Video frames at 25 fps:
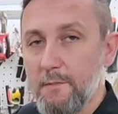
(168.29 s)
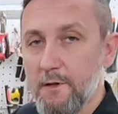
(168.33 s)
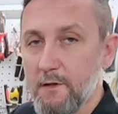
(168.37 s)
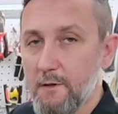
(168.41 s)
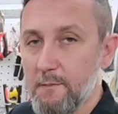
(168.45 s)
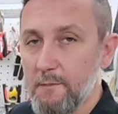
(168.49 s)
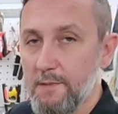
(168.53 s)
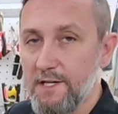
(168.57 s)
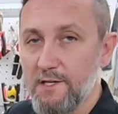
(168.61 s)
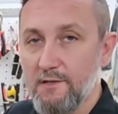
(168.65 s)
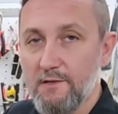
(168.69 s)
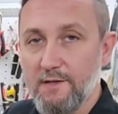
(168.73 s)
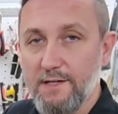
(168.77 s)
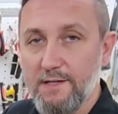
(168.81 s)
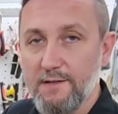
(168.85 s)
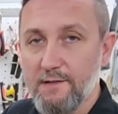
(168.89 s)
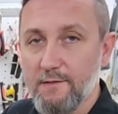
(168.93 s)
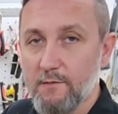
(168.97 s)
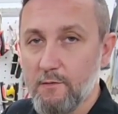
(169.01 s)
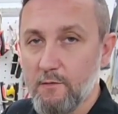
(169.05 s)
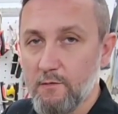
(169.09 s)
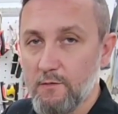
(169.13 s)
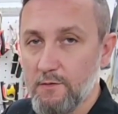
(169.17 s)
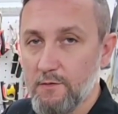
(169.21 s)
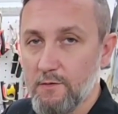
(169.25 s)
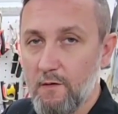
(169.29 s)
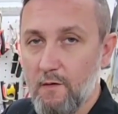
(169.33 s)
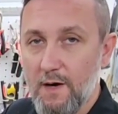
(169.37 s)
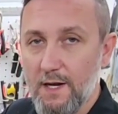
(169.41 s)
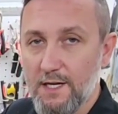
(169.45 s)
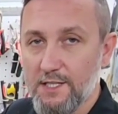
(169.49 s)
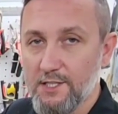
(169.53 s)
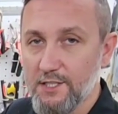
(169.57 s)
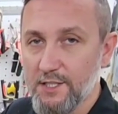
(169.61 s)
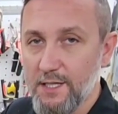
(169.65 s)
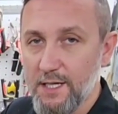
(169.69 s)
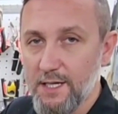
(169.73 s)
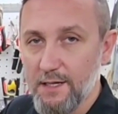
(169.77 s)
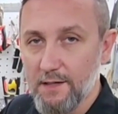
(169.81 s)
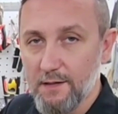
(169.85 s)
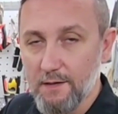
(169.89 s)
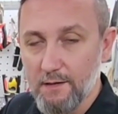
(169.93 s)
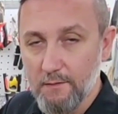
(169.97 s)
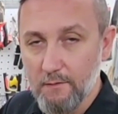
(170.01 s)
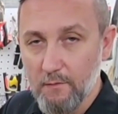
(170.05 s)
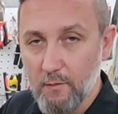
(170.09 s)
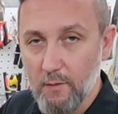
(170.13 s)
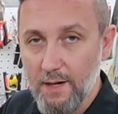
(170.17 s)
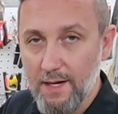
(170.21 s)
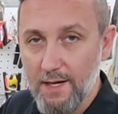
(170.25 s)
millimeter either direction out
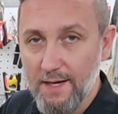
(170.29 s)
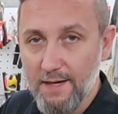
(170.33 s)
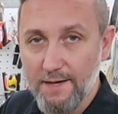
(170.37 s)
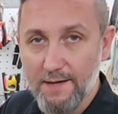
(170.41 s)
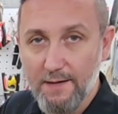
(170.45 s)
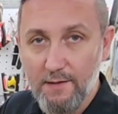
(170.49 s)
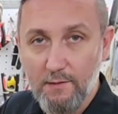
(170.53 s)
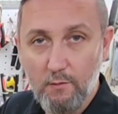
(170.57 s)
of the way,